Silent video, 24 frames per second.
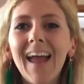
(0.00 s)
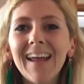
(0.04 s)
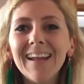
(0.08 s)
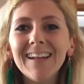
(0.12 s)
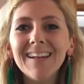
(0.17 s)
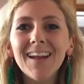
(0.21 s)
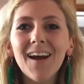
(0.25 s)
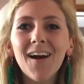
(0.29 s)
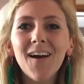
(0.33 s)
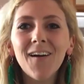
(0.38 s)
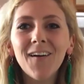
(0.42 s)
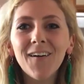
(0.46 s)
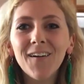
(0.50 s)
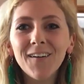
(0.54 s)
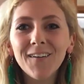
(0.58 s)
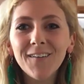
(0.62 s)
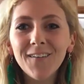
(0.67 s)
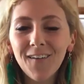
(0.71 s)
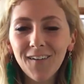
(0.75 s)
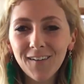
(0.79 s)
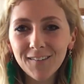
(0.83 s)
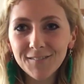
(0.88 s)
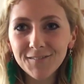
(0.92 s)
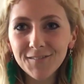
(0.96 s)

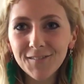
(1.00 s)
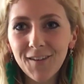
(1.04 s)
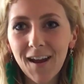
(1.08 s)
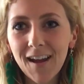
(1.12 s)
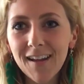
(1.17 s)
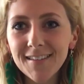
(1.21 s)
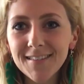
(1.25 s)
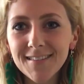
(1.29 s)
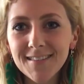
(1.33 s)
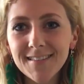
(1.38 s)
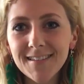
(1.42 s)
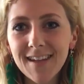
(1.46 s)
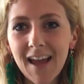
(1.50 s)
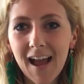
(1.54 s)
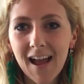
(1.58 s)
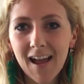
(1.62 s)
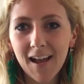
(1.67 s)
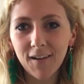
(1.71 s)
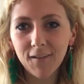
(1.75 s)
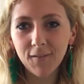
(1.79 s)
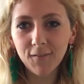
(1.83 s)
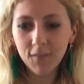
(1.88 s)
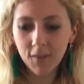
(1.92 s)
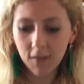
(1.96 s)
hello, I'm dressed
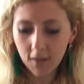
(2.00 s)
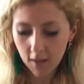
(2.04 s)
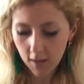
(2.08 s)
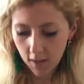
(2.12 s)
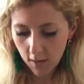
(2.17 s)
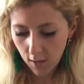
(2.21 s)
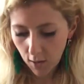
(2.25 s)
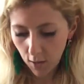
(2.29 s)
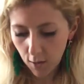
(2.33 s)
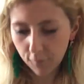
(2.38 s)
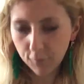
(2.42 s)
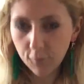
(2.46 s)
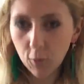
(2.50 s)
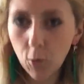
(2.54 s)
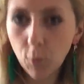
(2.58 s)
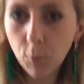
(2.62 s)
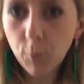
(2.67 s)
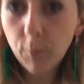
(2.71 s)
now. I've